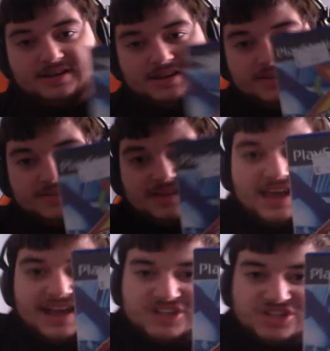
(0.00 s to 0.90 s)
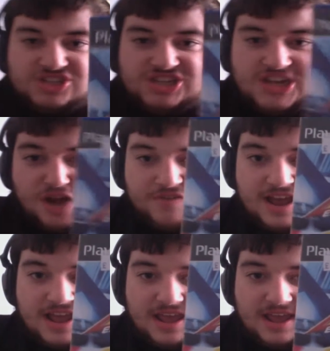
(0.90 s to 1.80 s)
Is a
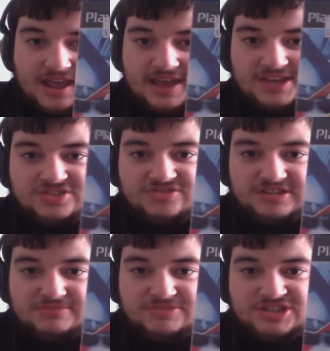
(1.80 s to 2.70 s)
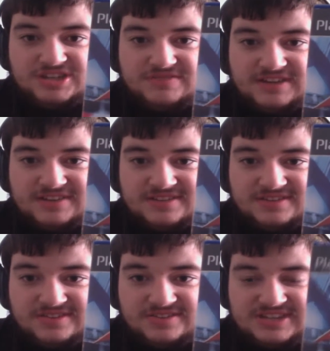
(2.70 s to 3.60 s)
XGRA, Extreme G Racing
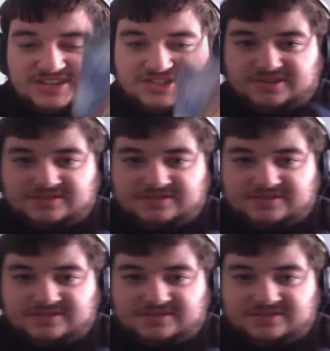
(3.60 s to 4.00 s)
Association.